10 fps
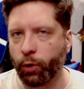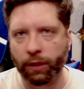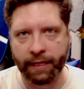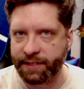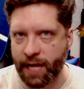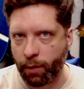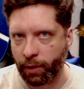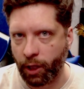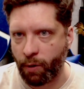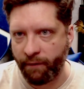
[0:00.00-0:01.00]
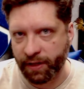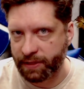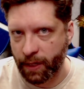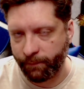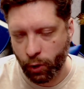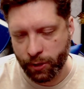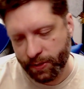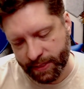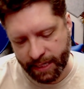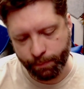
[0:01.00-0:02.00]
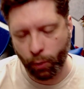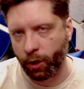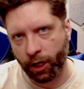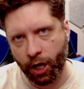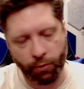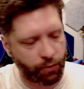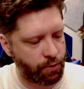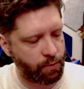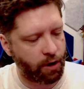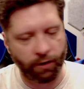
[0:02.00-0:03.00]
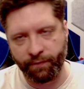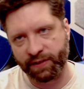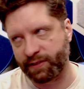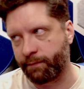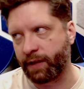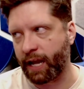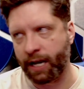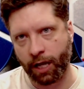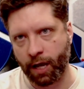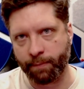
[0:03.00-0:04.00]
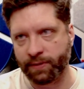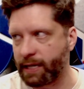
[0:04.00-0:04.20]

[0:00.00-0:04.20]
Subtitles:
put links down below, obviously, if you're interested, but we're going to go through all of the stuff that kind of comes